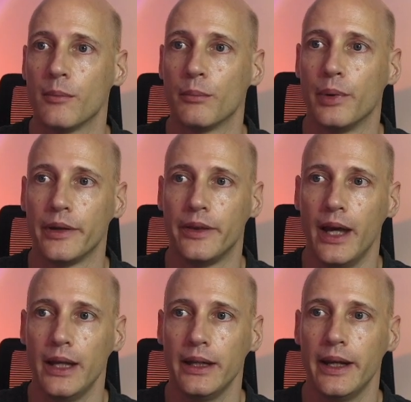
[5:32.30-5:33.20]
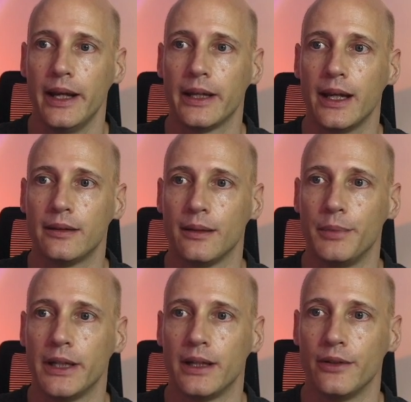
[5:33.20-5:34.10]
But then it gets a
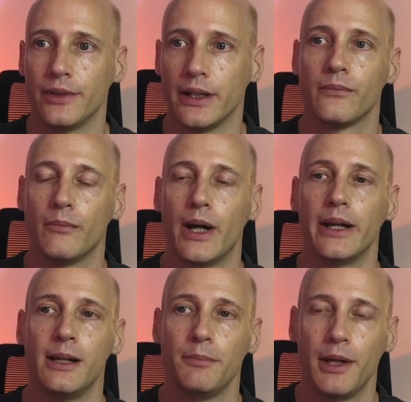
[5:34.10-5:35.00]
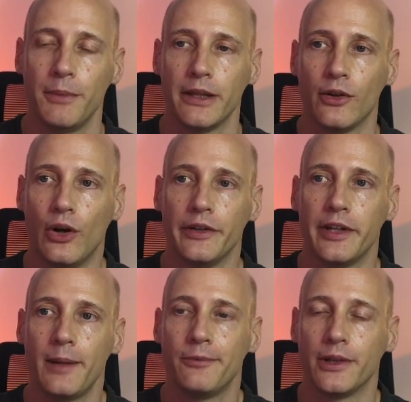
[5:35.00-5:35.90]
bit different. I implement the
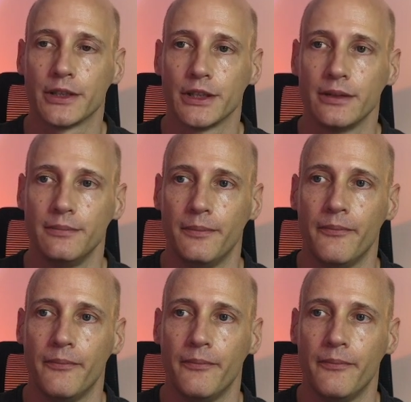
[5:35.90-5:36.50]
onTap function.